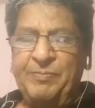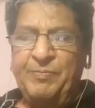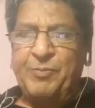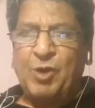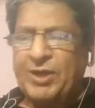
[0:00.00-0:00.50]

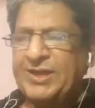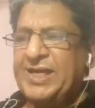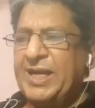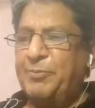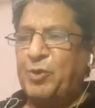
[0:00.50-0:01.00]
broadly,
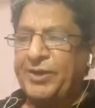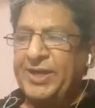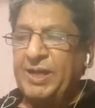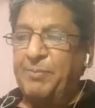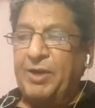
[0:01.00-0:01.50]
I am
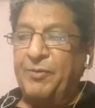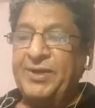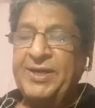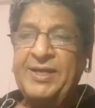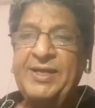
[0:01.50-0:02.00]
talking about
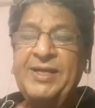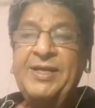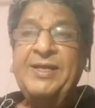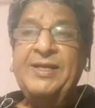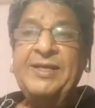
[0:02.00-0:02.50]

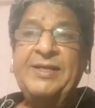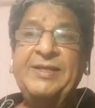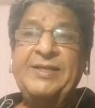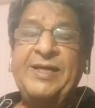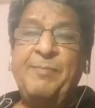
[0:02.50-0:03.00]

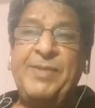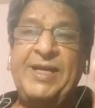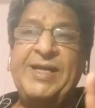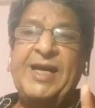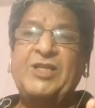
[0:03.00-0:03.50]
the
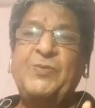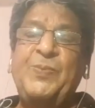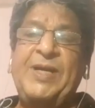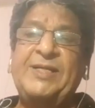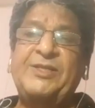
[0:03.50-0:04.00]
main
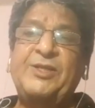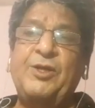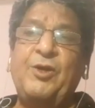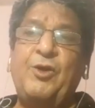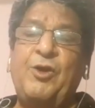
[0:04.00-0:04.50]
aspects
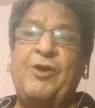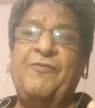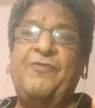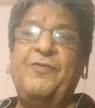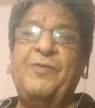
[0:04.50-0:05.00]

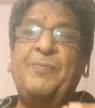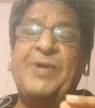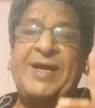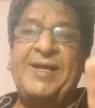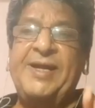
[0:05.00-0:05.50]
of
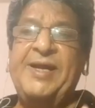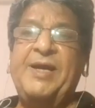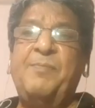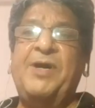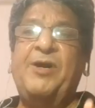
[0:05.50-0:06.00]

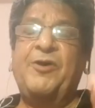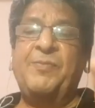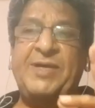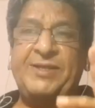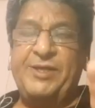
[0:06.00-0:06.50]
pranayama or
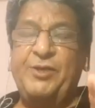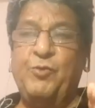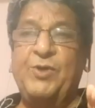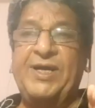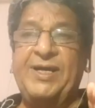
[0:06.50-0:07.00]
mantra
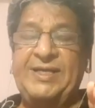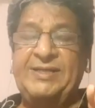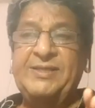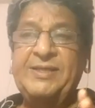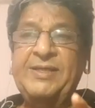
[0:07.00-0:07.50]
yoga
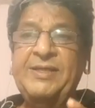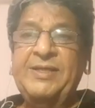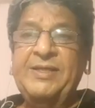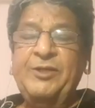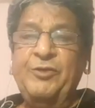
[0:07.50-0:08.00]
is
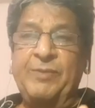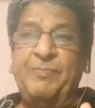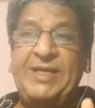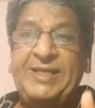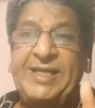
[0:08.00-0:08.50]
your
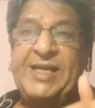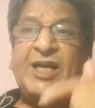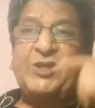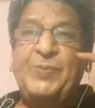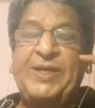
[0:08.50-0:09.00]
breathing
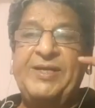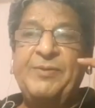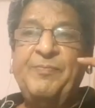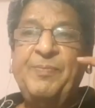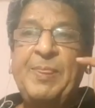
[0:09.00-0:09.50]
aspect,
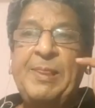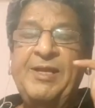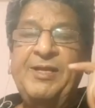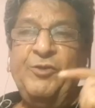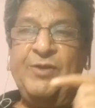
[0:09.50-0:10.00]

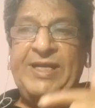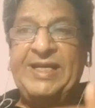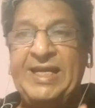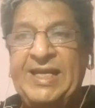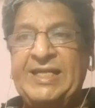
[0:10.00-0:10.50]
your
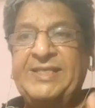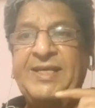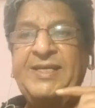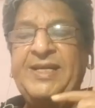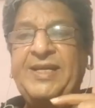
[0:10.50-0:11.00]

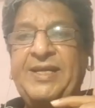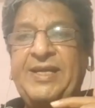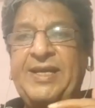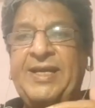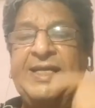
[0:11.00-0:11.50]
inhalation
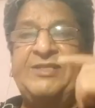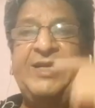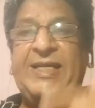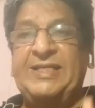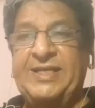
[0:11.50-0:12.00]
and
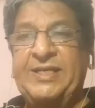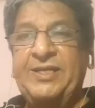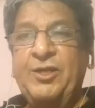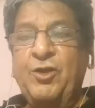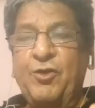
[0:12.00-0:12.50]
exhalation,
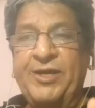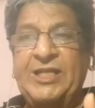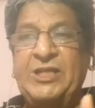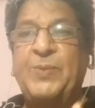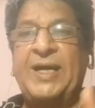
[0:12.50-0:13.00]
or
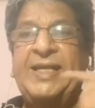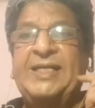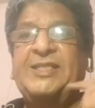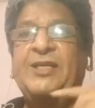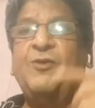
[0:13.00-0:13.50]

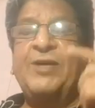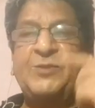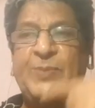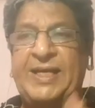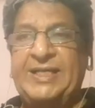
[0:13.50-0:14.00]
inspiration or
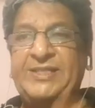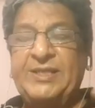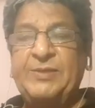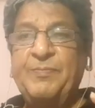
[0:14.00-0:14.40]
expiration.